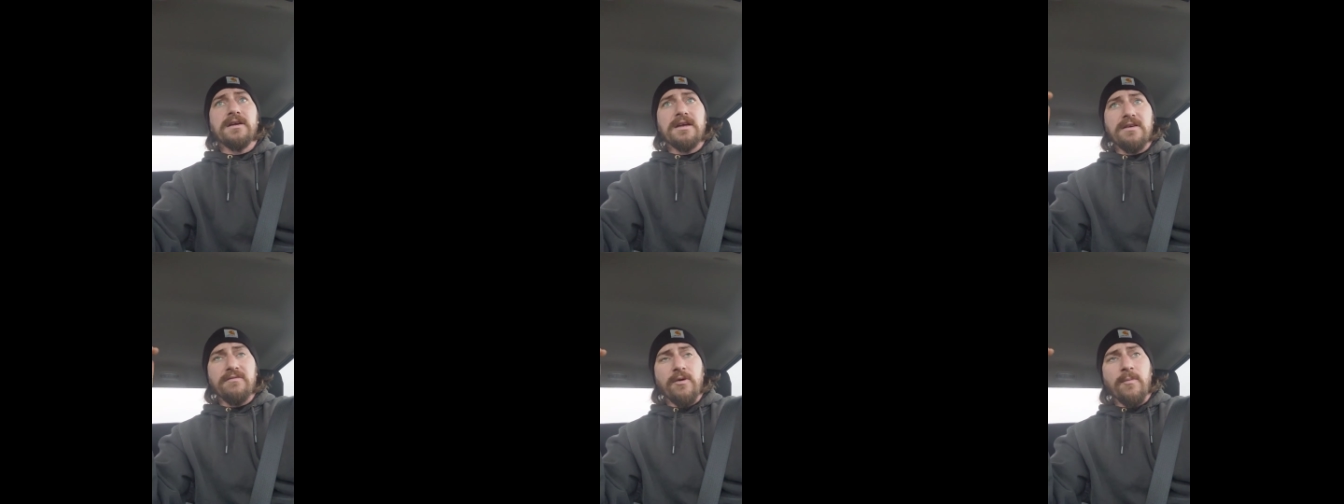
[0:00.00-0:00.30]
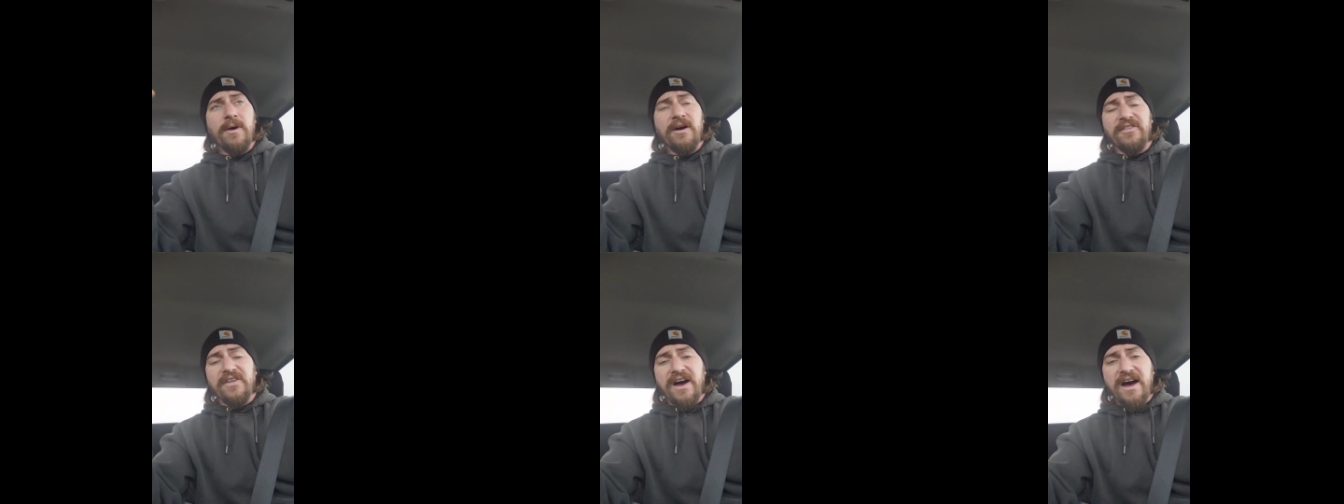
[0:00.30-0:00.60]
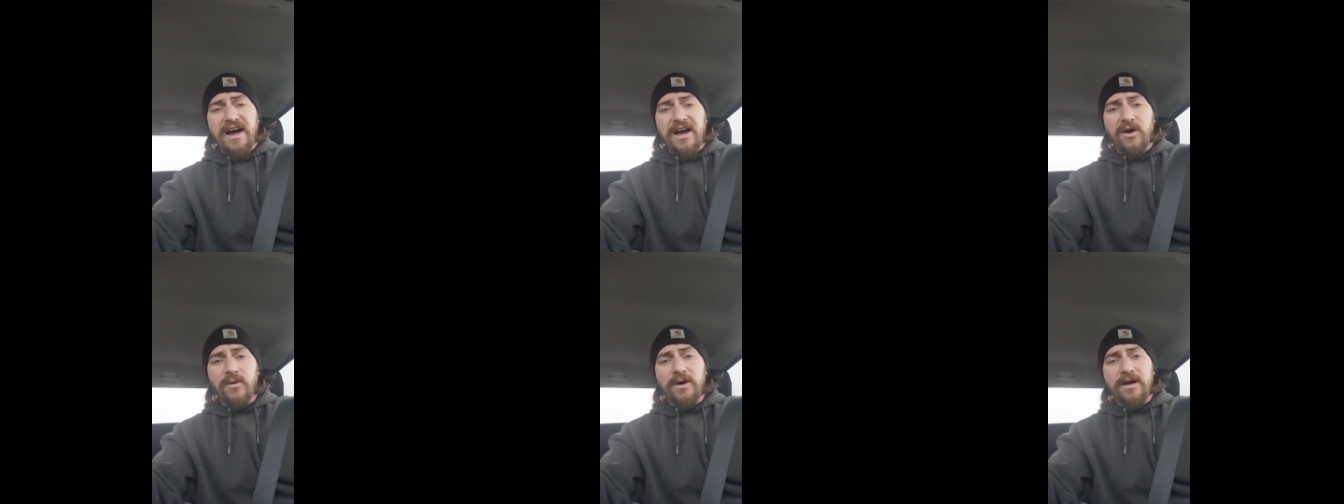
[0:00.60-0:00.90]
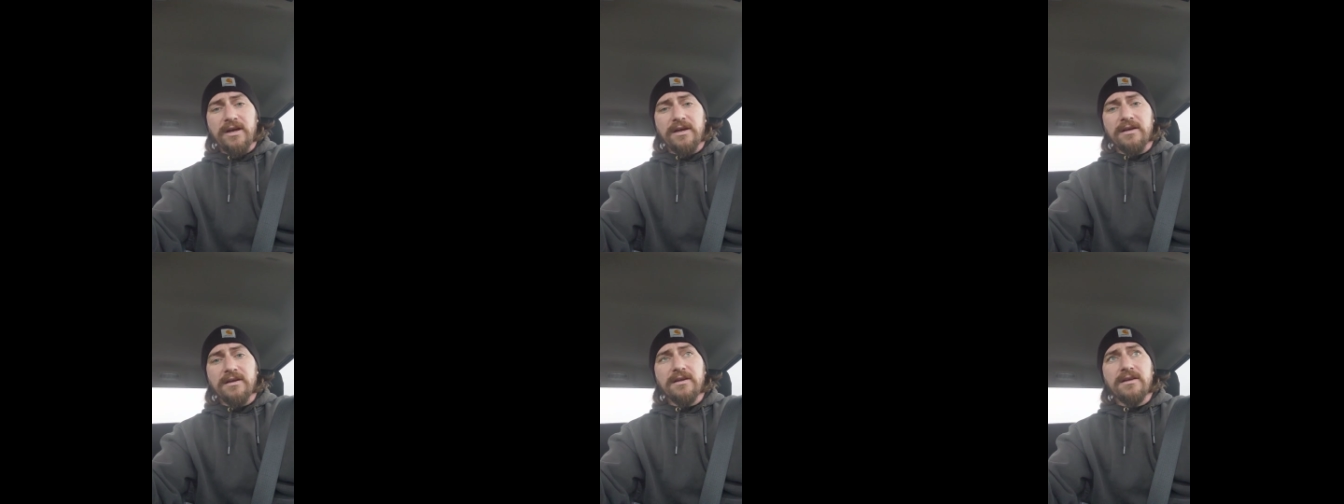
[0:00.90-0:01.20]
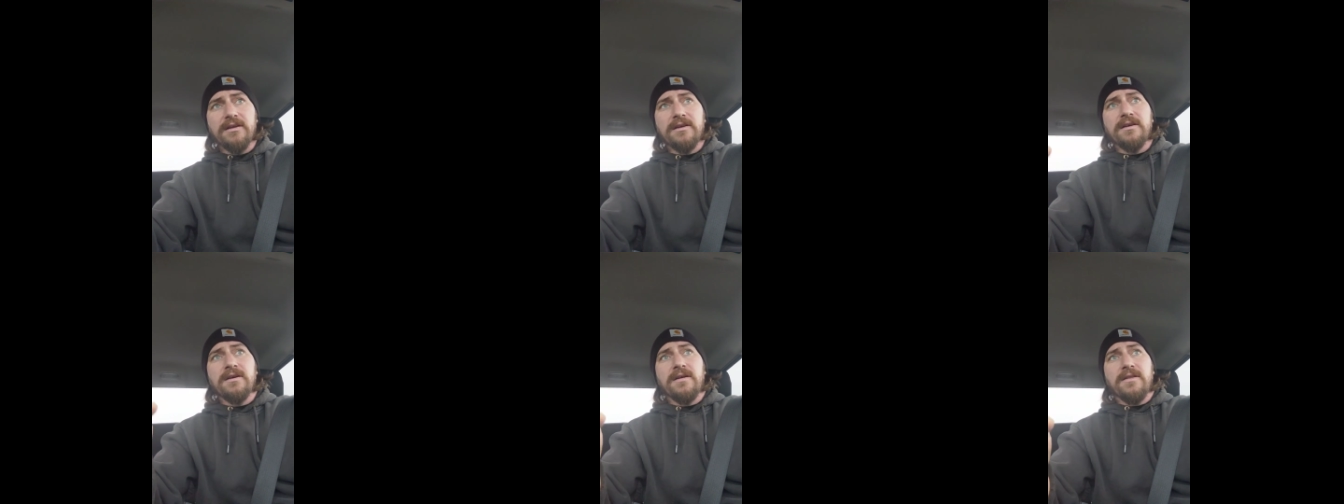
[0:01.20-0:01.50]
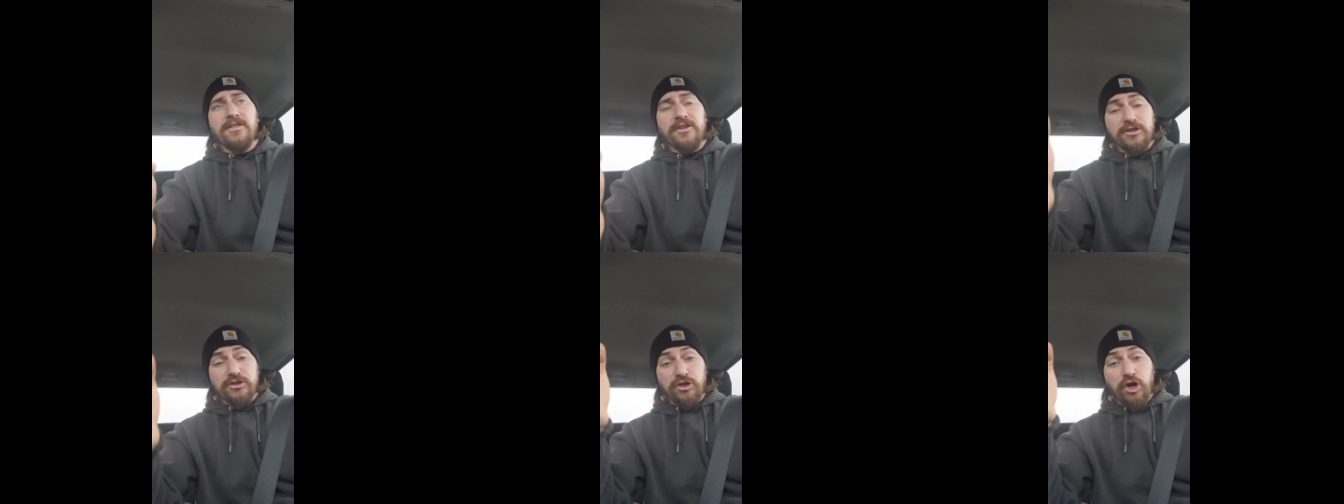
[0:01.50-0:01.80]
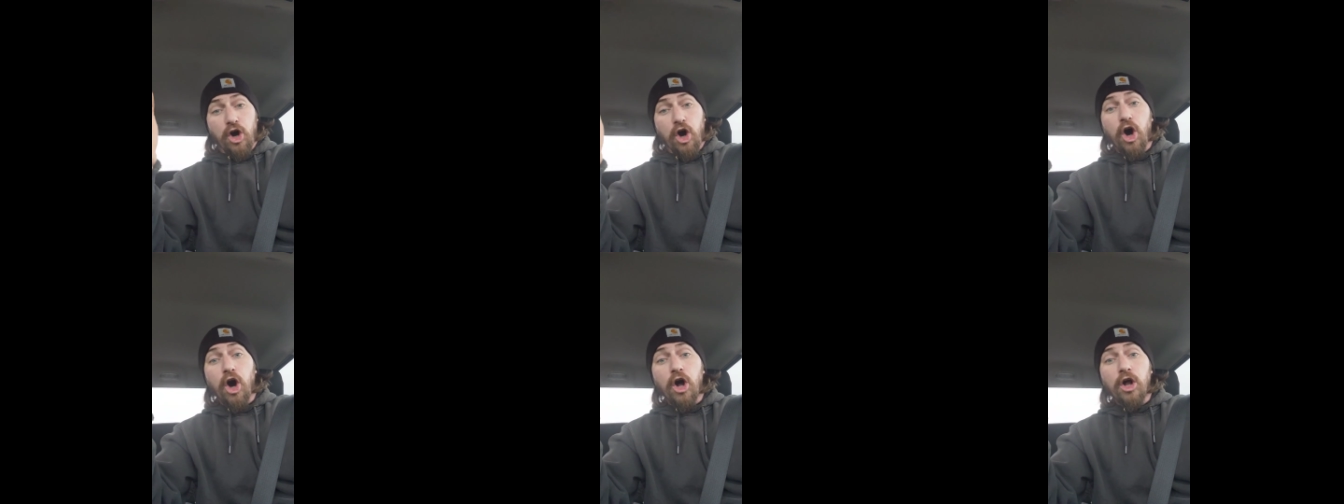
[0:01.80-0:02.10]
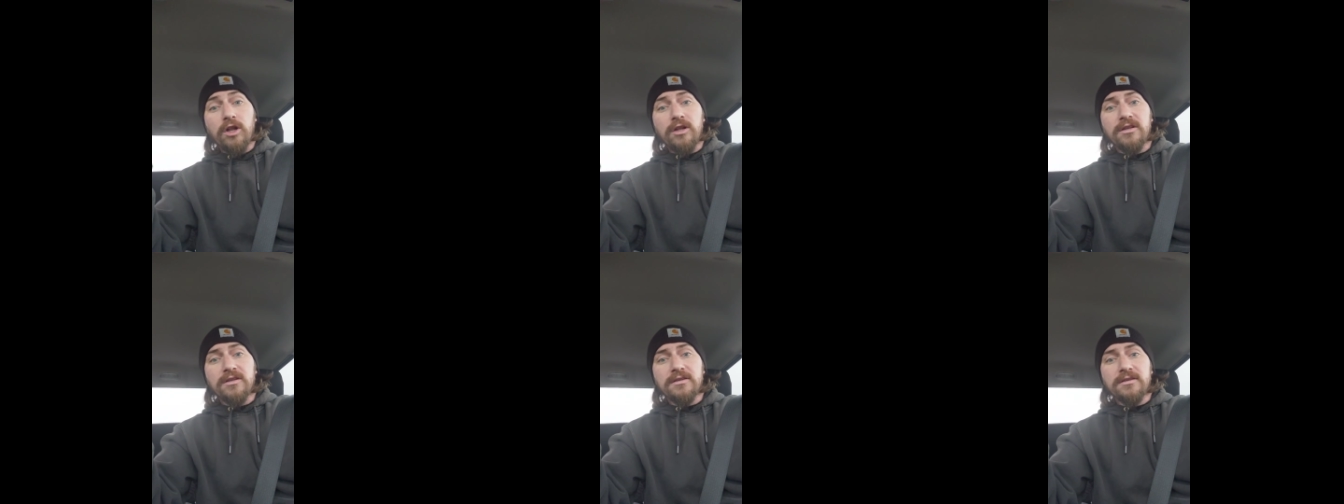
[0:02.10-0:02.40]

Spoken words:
If I'm on the highway, they're tall.